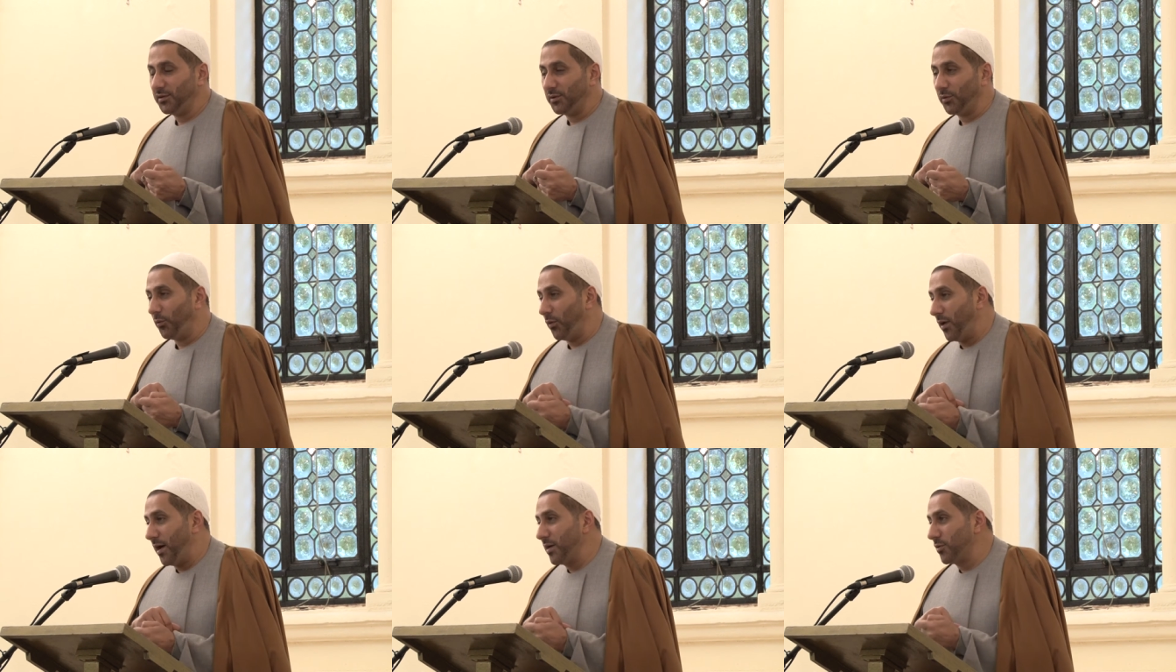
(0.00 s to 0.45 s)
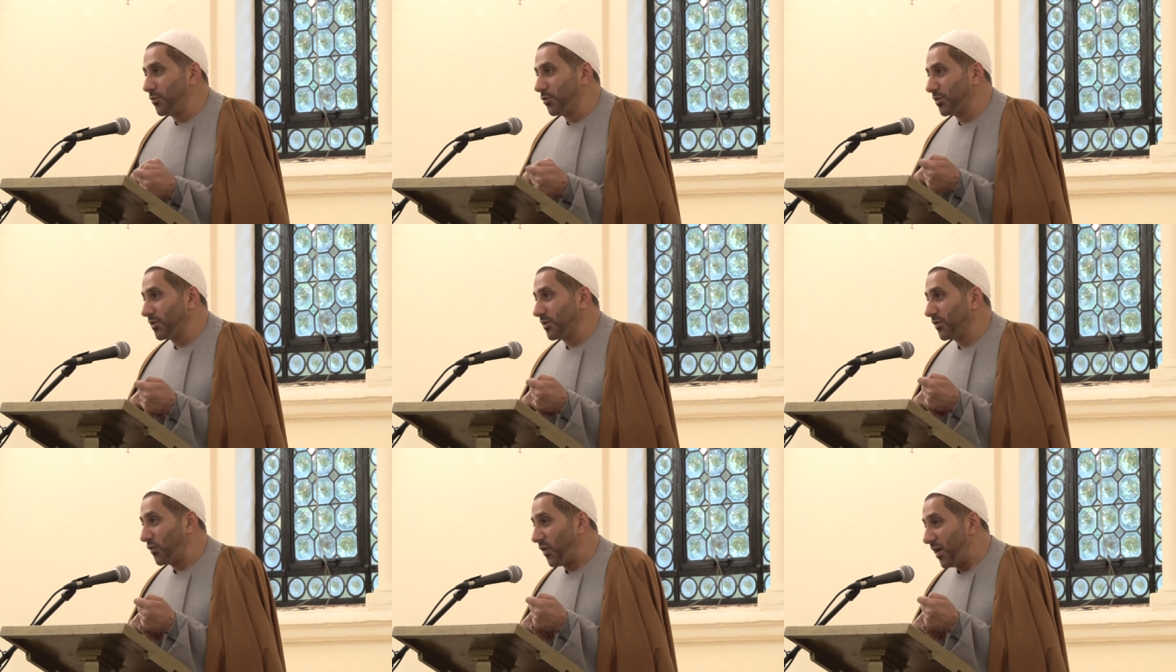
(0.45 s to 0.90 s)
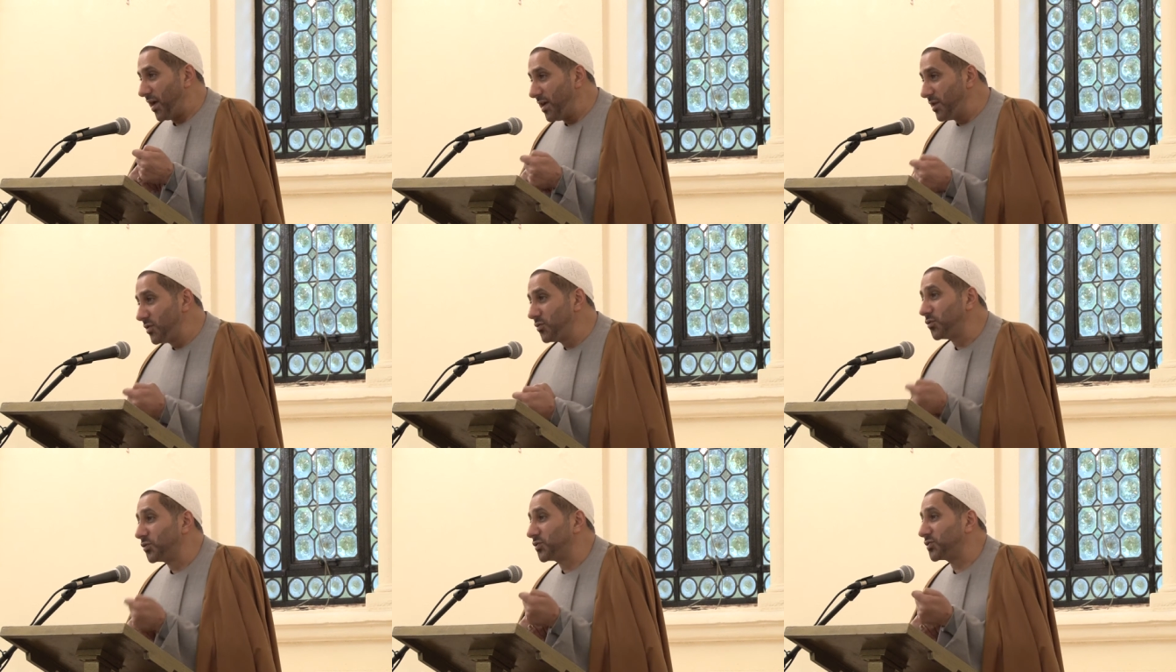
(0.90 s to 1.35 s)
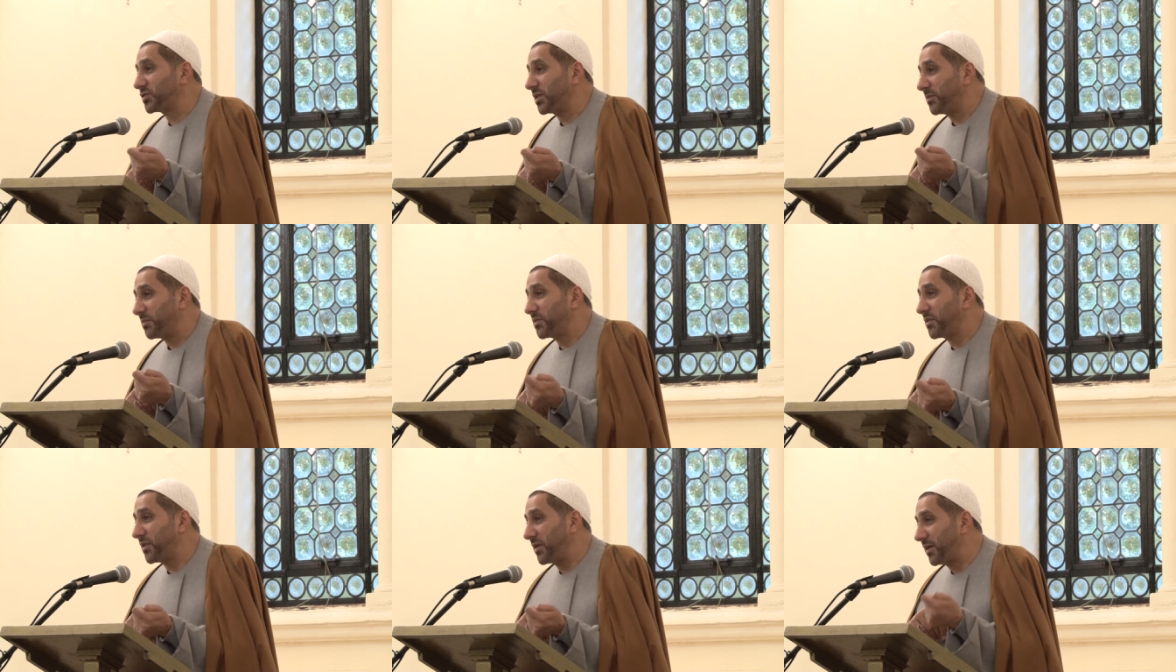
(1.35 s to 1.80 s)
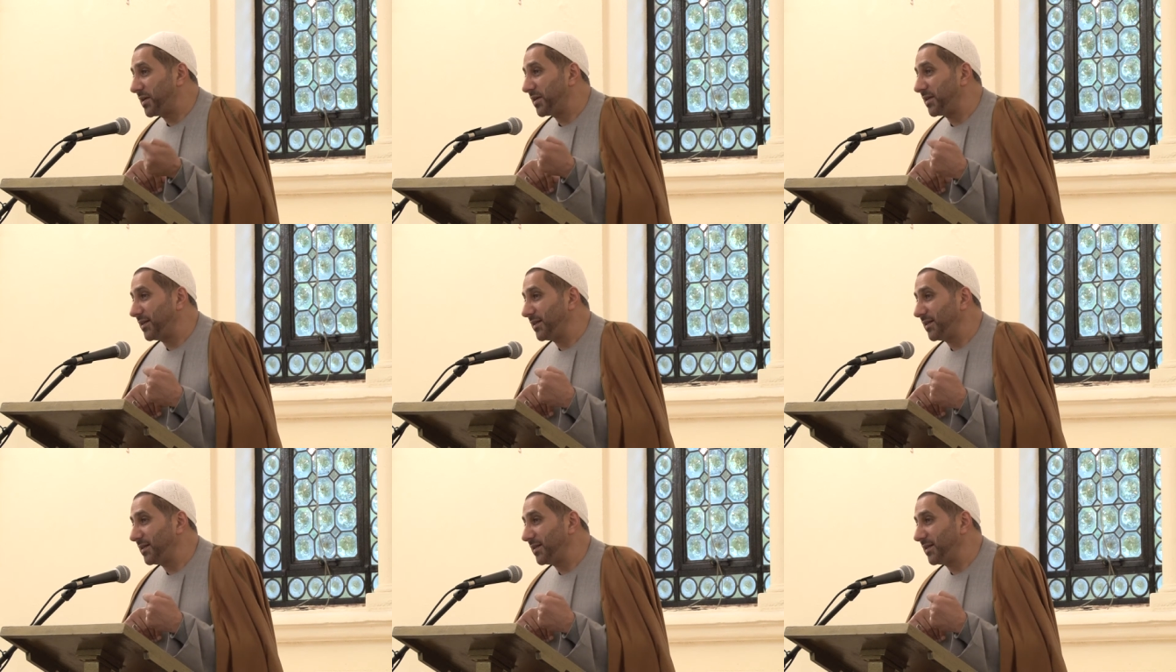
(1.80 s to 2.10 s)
why couldn't they do something?